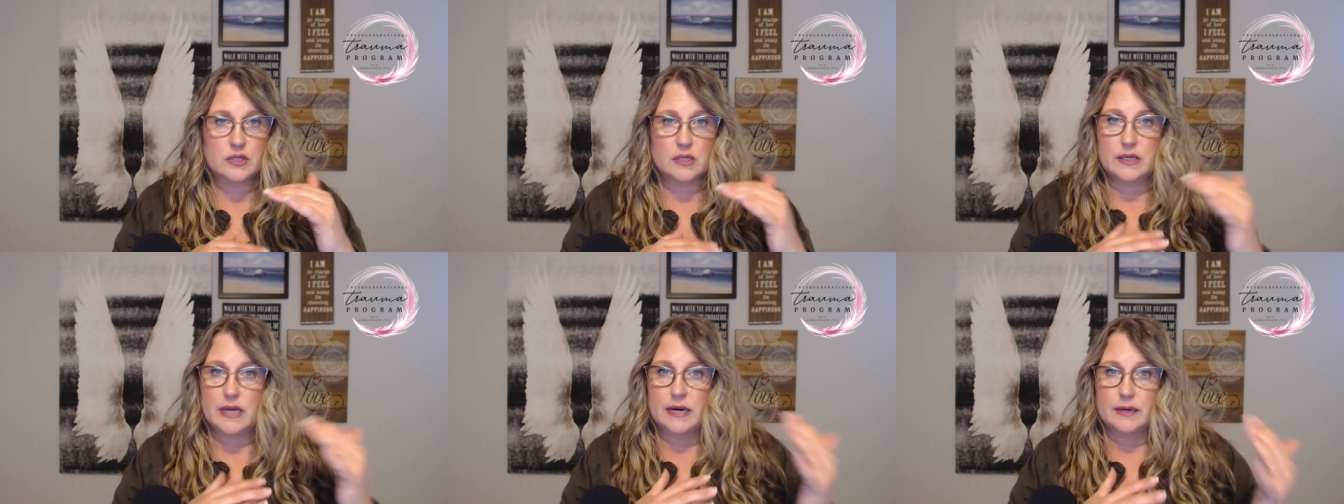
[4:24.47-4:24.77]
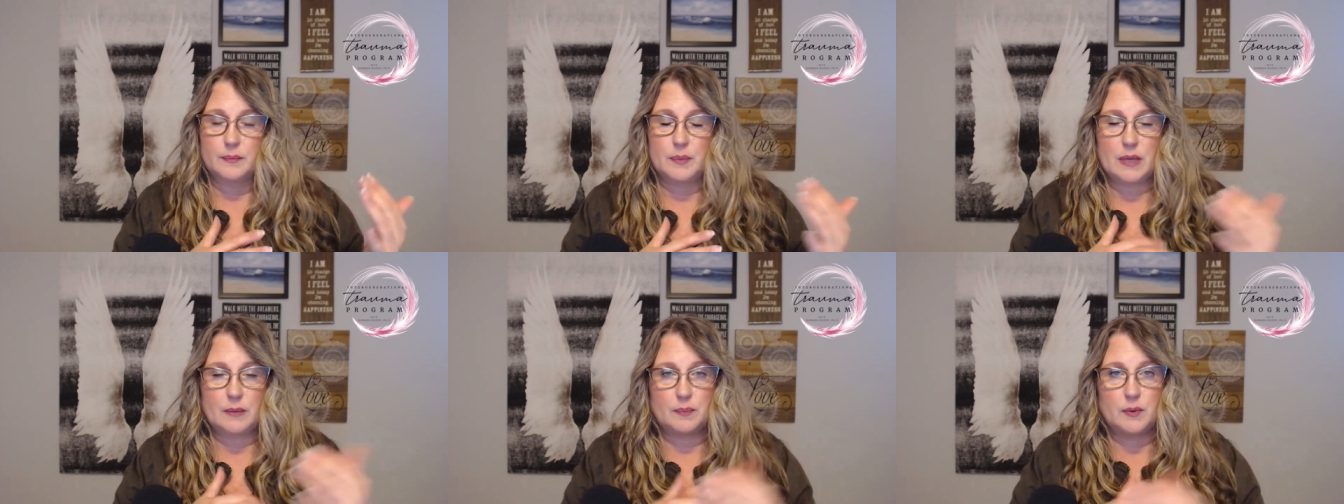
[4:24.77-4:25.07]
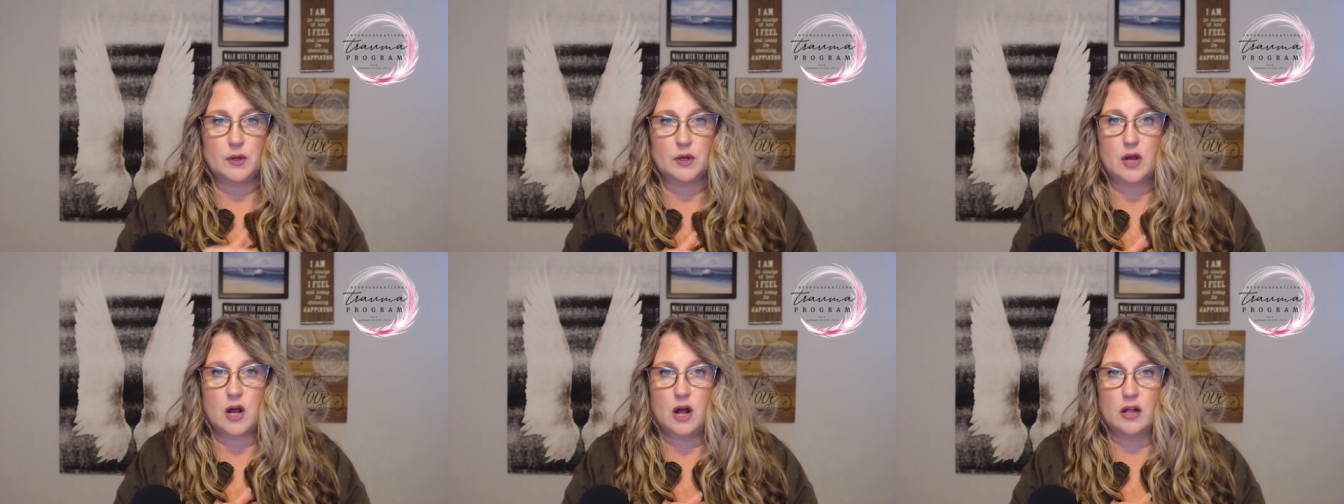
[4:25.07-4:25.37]
A lot of
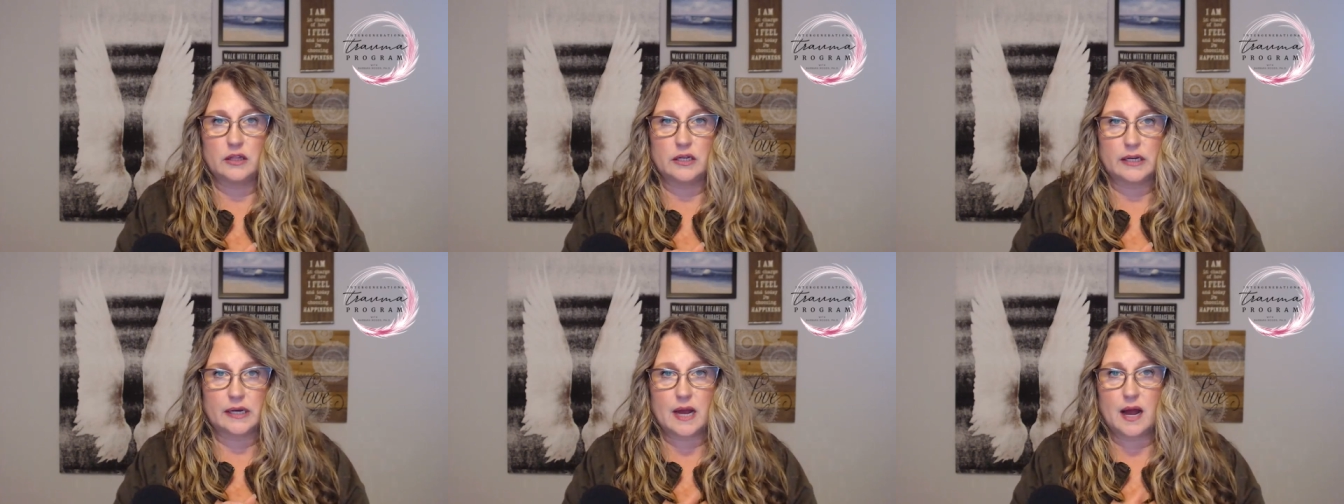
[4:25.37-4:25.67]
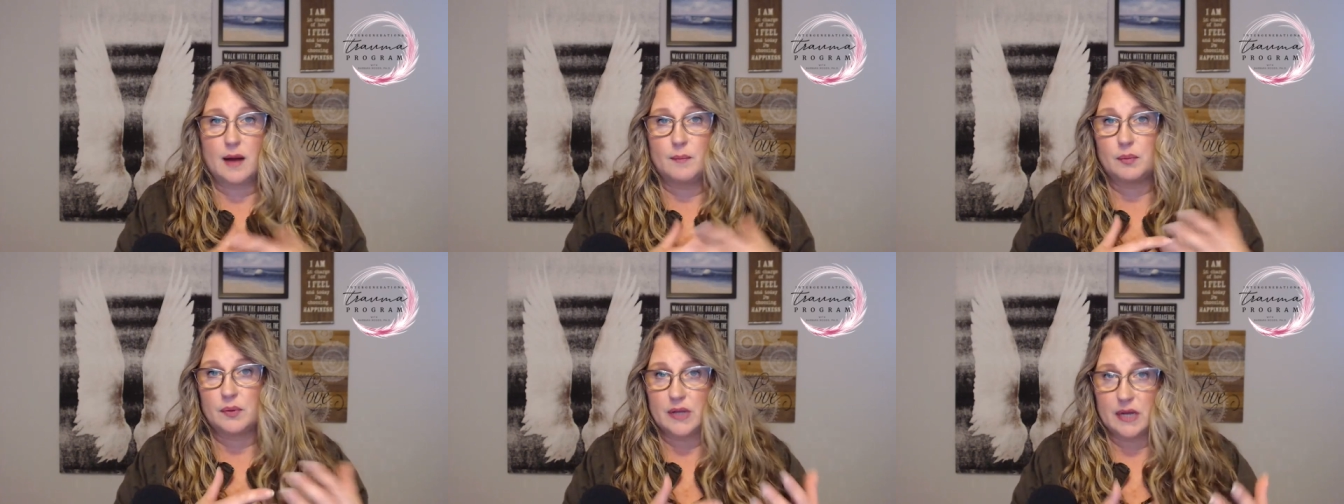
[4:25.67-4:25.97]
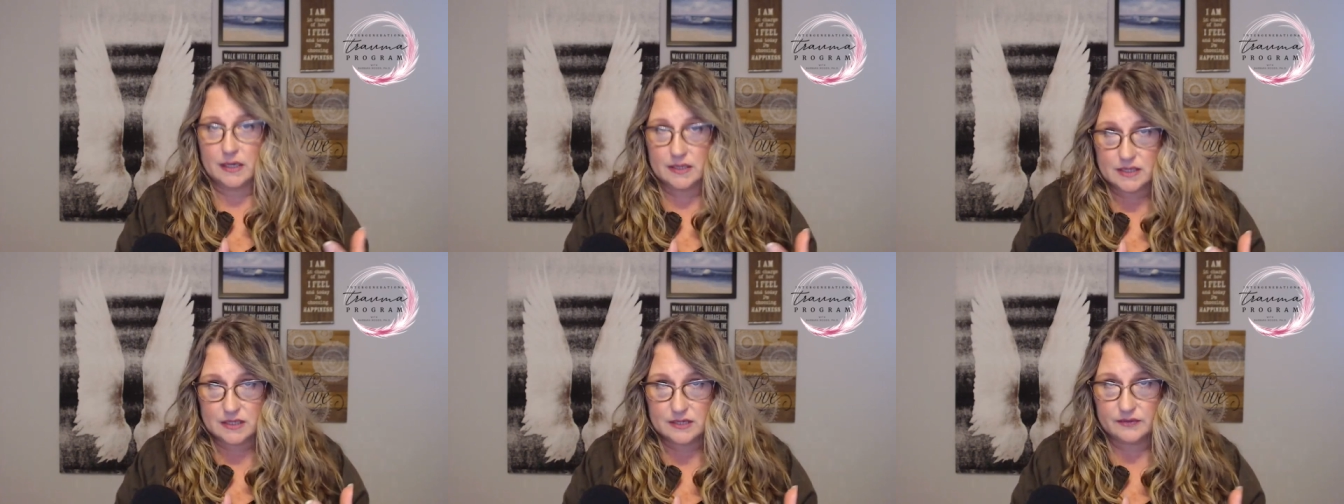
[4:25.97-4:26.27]
people call it
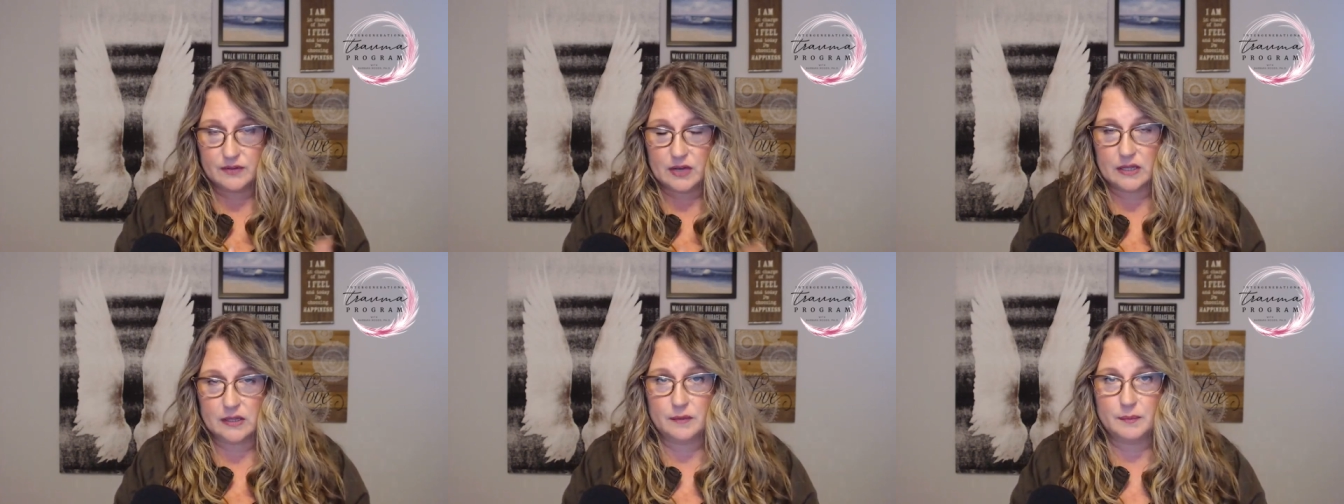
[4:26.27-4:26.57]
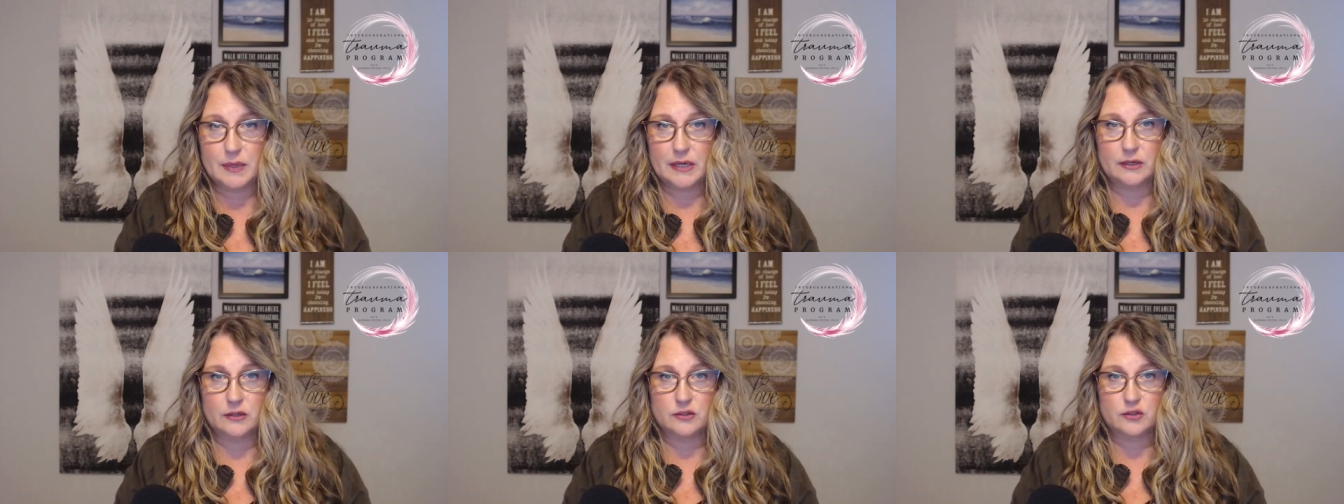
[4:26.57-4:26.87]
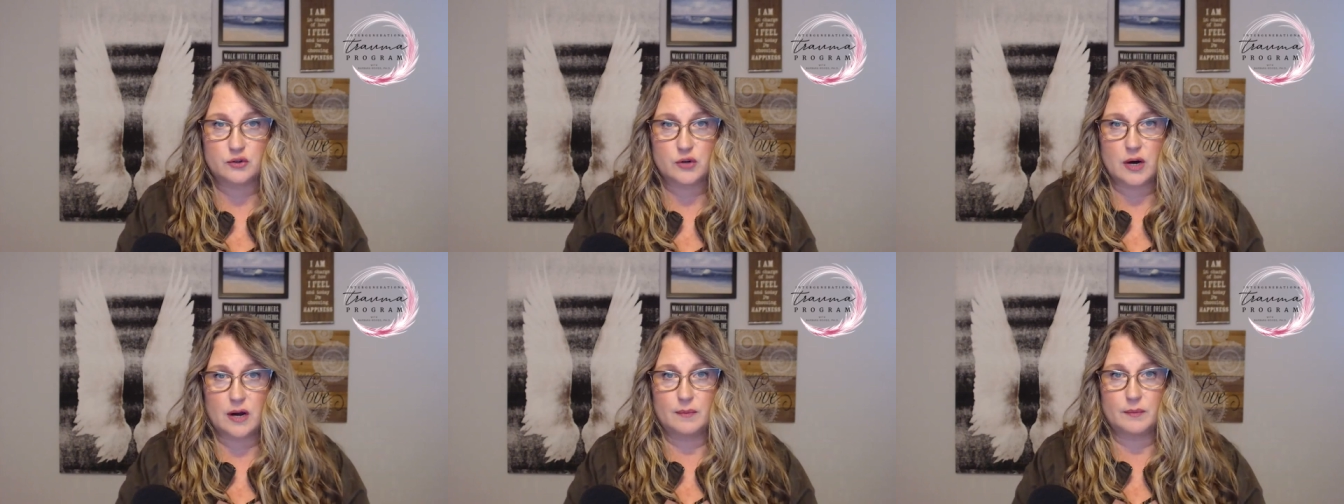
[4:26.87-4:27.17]
complex developmental
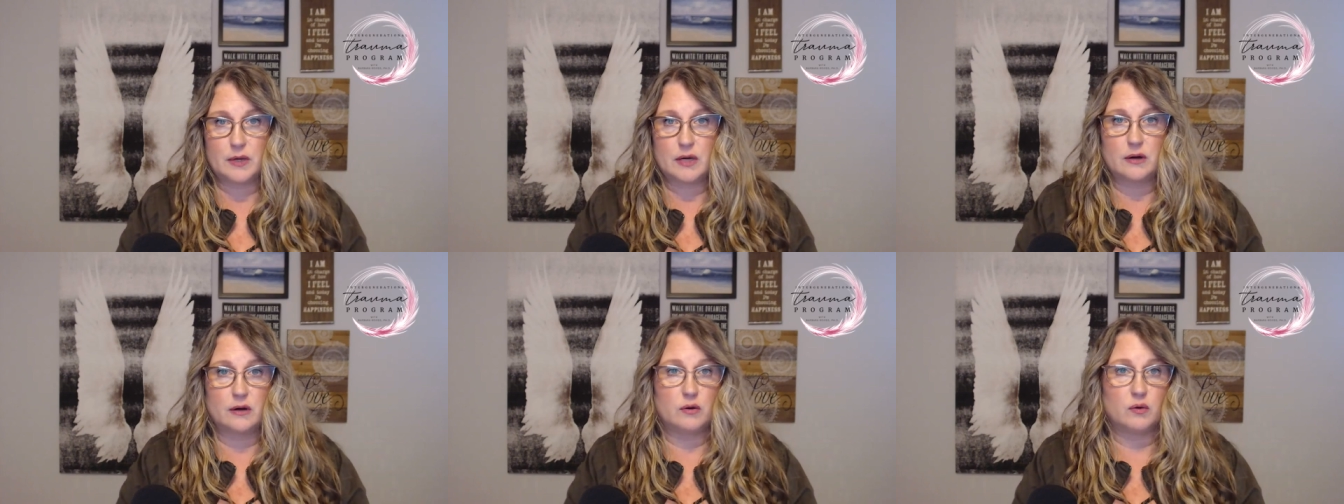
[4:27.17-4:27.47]
trauma,